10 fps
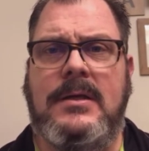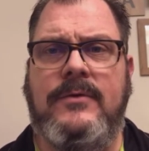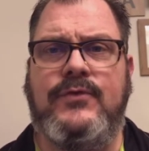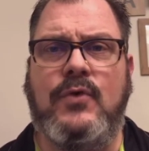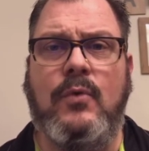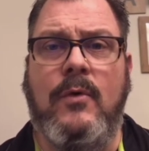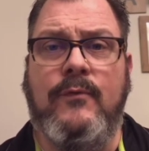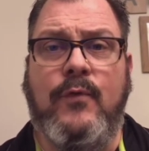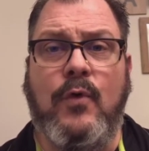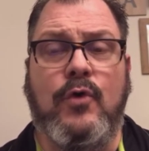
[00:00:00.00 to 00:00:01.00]
So
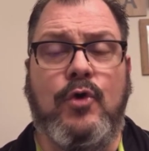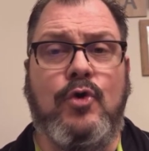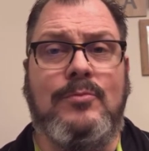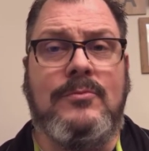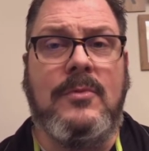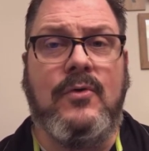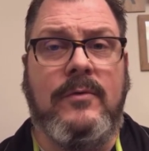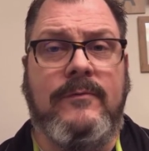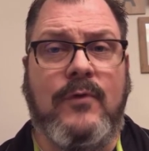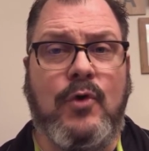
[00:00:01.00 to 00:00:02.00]
for whom
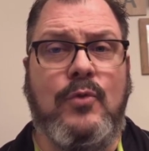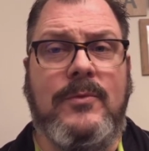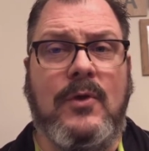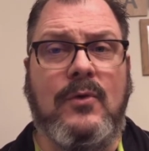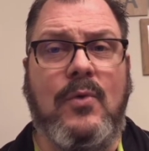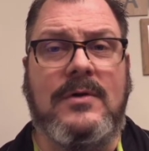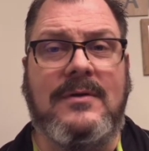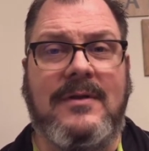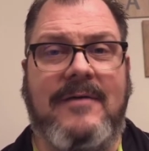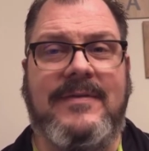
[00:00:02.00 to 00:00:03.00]
the Lord loveth,